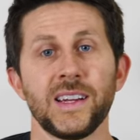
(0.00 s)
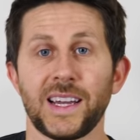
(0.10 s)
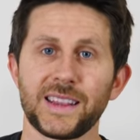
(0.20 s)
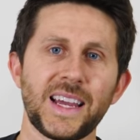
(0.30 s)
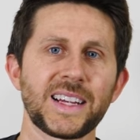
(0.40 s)

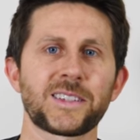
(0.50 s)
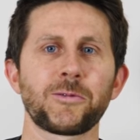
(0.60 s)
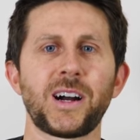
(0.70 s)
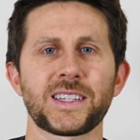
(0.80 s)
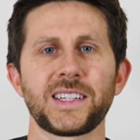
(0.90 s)
And thanks for
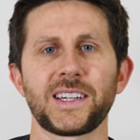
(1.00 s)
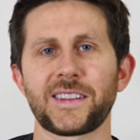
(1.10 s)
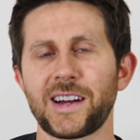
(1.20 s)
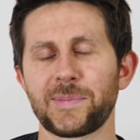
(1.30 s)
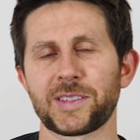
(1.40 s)
watching
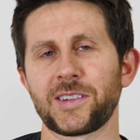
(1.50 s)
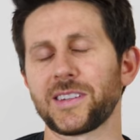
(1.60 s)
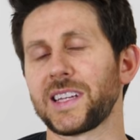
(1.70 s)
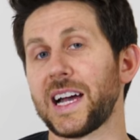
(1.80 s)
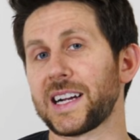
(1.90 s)
another episode
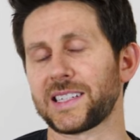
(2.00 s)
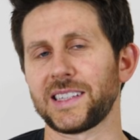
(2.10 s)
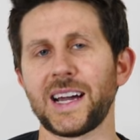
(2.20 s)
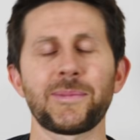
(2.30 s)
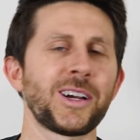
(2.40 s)
of The Action
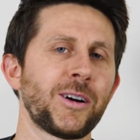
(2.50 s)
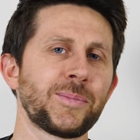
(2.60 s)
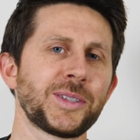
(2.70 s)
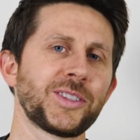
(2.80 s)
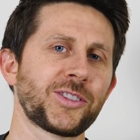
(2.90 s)
Lab. I
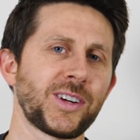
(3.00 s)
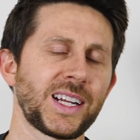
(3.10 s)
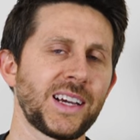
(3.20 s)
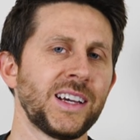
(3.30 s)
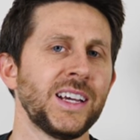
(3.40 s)
hope you enjoyed
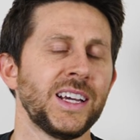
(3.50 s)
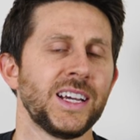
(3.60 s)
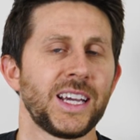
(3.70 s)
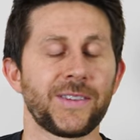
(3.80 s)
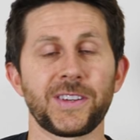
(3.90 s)
it.
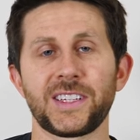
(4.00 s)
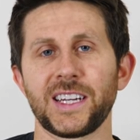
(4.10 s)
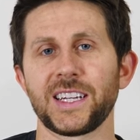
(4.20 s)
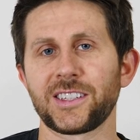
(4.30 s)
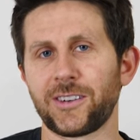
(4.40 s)
If you
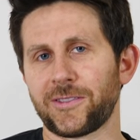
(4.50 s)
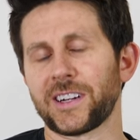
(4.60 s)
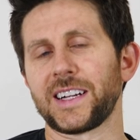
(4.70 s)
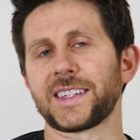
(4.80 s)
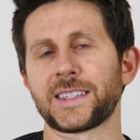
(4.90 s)
did, don't
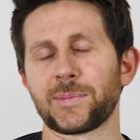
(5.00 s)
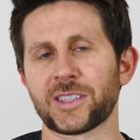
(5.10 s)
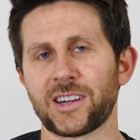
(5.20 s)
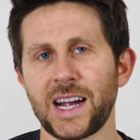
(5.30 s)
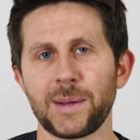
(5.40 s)
forget to
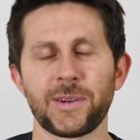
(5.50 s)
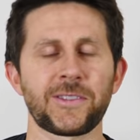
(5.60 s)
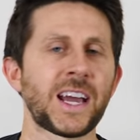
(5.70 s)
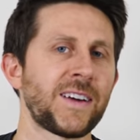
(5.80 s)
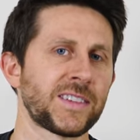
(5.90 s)
subscribe
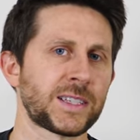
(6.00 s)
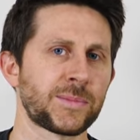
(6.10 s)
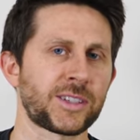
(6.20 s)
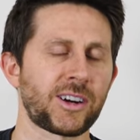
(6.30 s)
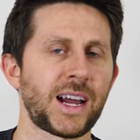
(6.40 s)
if you haven't
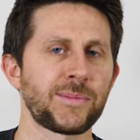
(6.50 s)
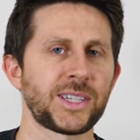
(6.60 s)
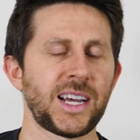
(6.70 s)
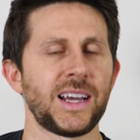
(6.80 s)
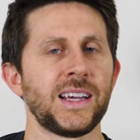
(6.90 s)
subscribed
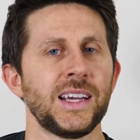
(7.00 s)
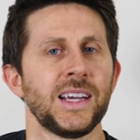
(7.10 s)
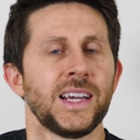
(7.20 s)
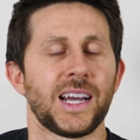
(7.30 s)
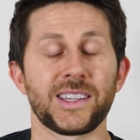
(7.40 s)
yet.
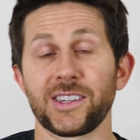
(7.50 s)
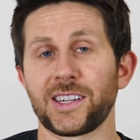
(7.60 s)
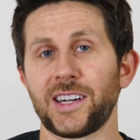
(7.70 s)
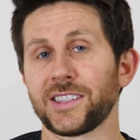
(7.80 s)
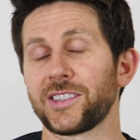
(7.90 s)
And you
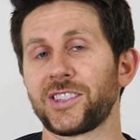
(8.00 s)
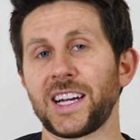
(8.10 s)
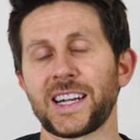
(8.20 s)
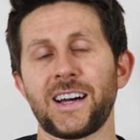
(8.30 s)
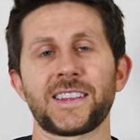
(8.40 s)
can also
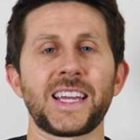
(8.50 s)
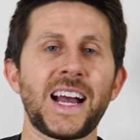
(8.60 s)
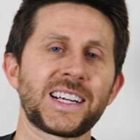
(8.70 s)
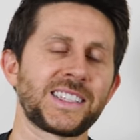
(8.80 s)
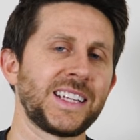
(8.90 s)
check out the
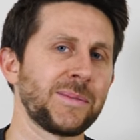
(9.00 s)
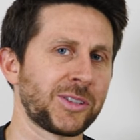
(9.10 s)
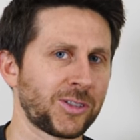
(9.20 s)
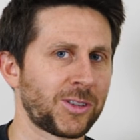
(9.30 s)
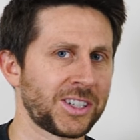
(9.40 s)
Action Lab
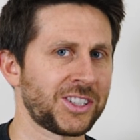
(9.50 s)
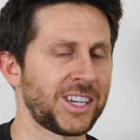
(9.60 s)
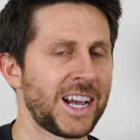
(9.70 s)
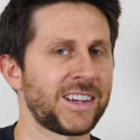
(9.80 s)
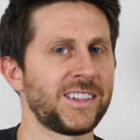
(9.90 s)
Shorts
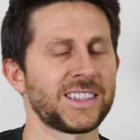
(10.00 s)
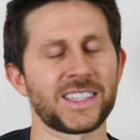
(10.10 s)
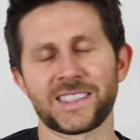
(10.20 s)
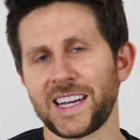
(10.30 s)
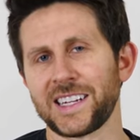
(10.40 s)
channel. It's
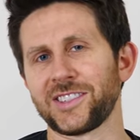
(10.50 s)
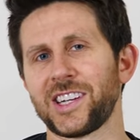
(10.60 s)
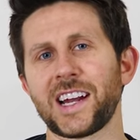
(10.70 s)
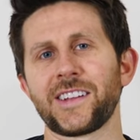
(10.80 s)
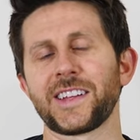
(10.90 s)
a second
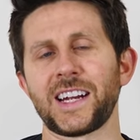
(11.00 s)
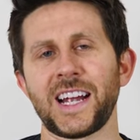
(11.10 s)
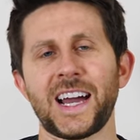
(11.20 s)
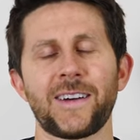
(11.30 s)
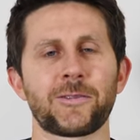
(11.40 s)
channel that I
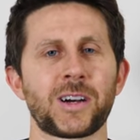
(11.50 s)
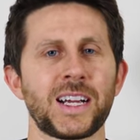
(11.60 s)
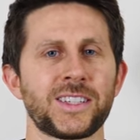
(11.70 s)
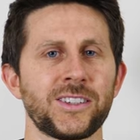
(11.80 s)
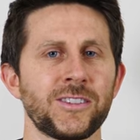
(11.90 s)
have where
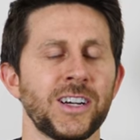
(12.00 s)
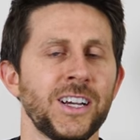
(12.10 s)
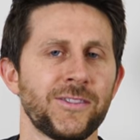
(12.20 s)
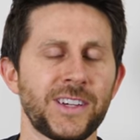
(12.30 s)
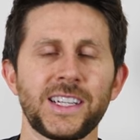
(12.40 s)
I do
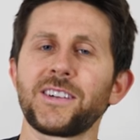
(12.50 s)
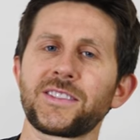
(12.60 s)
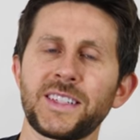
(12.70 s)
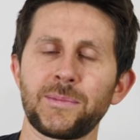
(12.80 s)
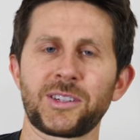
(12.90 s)
videos
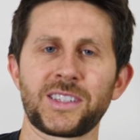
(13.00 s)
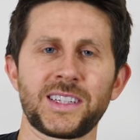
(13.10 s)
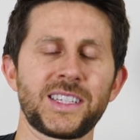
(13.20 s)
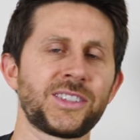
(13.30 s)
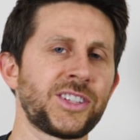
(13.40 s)
similar to
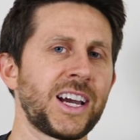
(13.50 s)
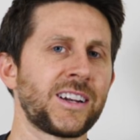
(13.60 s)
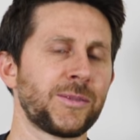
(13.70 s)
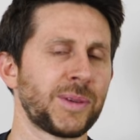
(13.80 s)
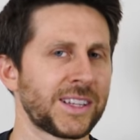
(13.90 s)
this
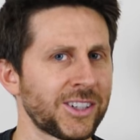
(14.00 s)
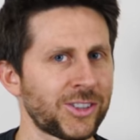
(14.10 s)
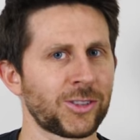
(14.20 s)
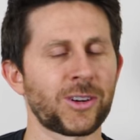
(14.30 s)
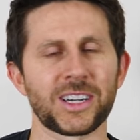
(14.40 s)
channel, but they're
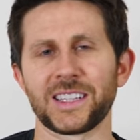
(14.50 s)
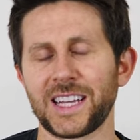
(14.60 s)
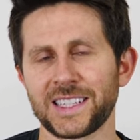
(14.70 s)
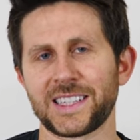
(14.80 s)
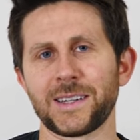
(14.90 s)
short in
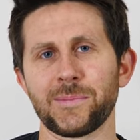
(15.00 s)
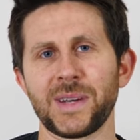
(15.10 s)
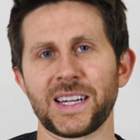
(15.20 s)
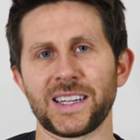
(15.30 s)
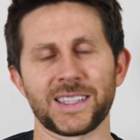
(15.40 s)
less than a
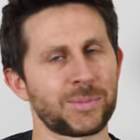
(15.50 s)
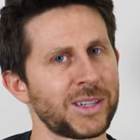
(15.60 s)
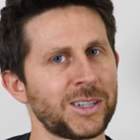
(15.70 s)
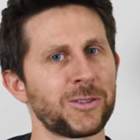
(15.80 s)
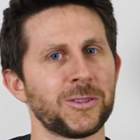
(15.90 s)
minute. It's
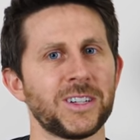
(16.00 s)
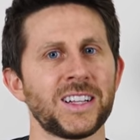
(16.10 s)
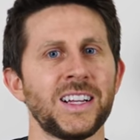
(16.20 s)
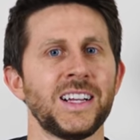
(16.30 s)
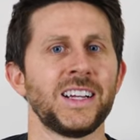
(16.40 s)
pretty
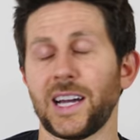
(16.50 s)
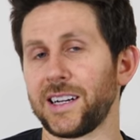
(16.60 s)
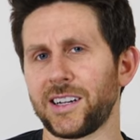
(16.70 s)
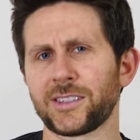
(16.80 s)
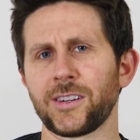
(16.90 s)
cool.
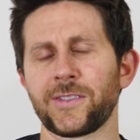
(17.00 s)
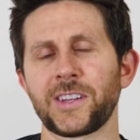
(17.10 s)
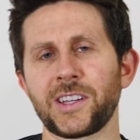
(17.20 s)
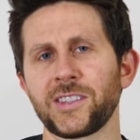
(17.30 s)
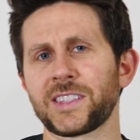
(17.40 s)
And also, if
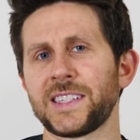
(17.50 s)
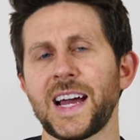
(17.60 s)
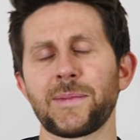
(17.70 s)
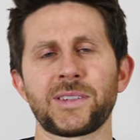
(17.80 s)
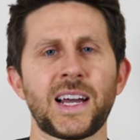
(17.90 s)
you use
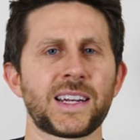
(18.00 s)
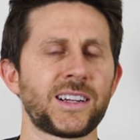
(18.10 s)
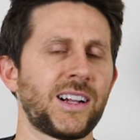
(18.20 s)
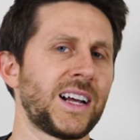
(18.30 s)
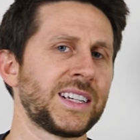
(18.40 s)
Snapchat at
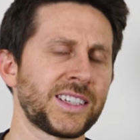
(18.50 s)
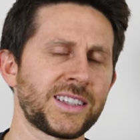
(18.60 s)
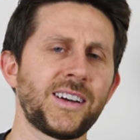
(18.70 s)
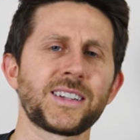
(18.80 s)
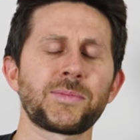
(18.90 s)
all, I
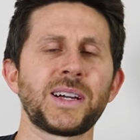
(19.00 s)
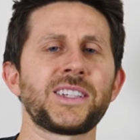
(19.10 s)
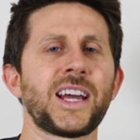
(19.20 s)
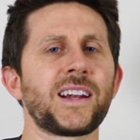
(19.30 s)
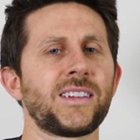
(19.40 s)
just launched my
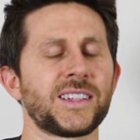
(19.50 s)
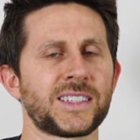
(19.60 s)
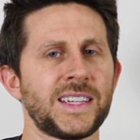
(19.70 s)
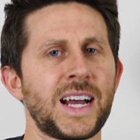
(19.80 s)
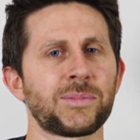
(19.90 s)
channel on
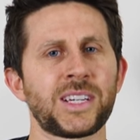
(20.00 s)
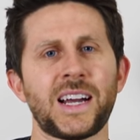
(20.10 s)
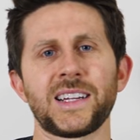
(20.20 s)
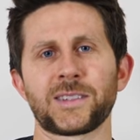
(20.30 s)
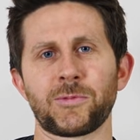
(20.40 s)

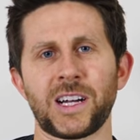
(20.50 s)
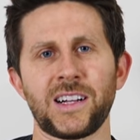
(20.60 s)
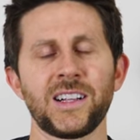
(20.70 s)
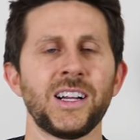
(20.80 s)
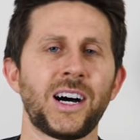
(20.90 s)
Snapchat as
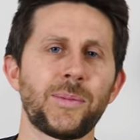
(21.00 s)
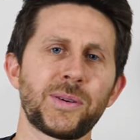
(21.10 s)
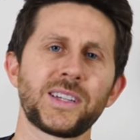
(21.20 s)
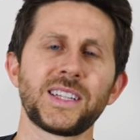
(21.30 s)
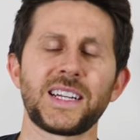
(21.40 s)
well. I'll
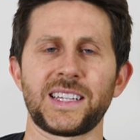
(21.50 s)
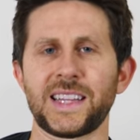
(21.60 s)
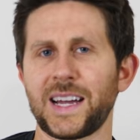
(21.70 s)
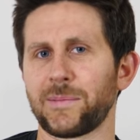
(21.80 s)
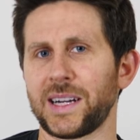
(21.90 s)
put a link to
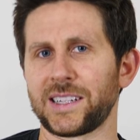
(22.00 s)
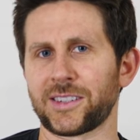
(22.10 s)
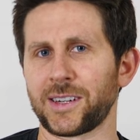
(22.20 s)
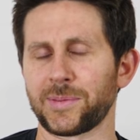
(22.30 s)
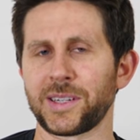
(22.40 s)
that in my
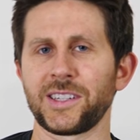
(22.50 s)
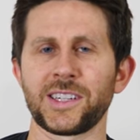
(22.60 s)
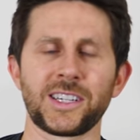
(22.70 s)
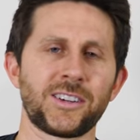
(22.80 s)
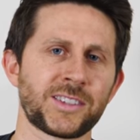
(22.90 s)
description. You
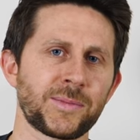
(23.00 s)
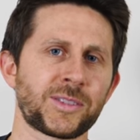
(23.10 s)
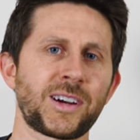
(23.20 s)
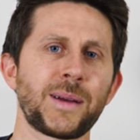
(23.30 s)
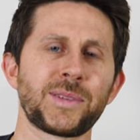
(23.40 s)
can go
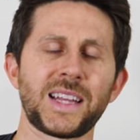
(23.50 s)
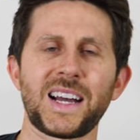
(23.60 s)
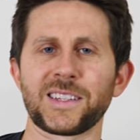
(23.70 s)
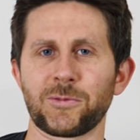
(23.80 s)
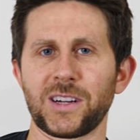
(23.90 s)
subscribe to
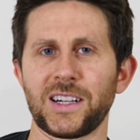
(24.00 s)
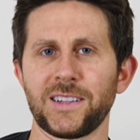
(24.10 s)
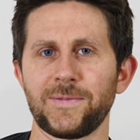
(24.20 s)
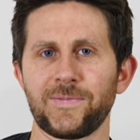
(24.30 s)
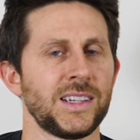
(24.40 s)
that as
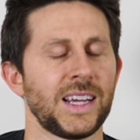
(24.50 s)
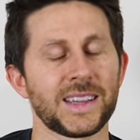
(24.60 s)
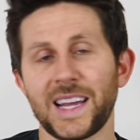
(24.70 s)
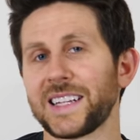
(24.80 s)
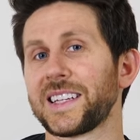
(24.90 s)
well.
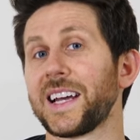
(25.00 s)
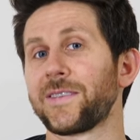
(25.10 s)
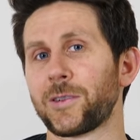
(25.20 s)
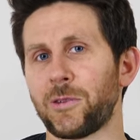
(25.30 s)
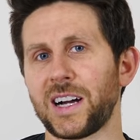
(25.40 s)
And thanks again
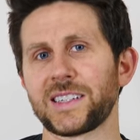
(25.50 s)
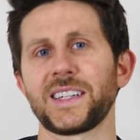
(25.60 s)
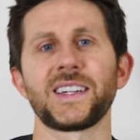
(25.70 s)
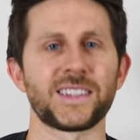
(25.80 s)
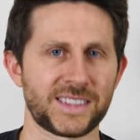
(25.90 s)
for
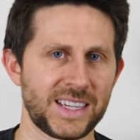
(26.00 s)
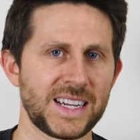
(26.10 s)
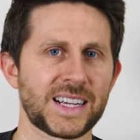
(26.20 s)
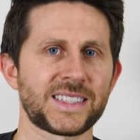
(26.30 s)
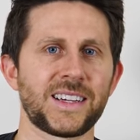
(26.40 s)
watching, and I'll see you next